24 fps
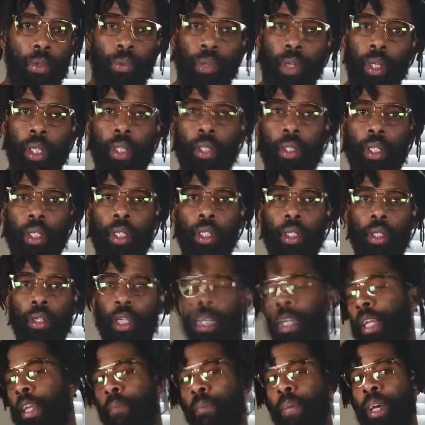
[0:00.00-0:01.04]
When I say
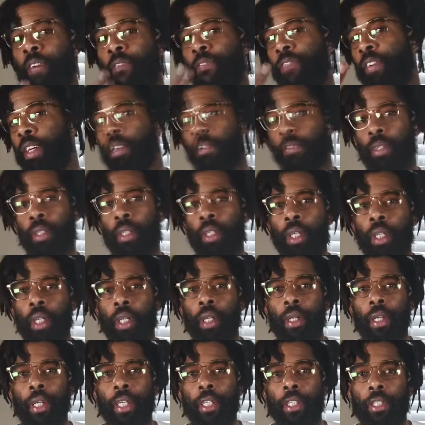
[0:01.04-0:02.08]
it ain't my favorite,
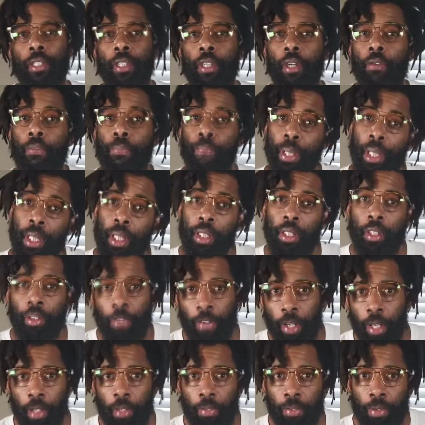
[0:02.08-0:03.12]
it's your bitch
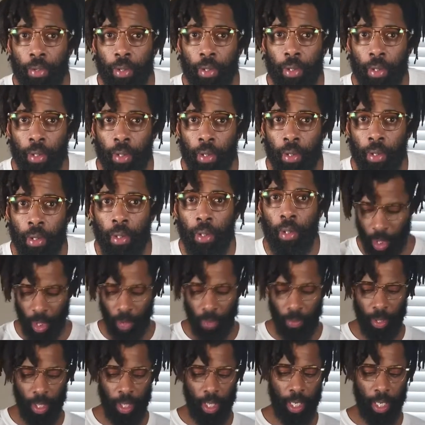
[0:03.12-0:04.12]
favorite.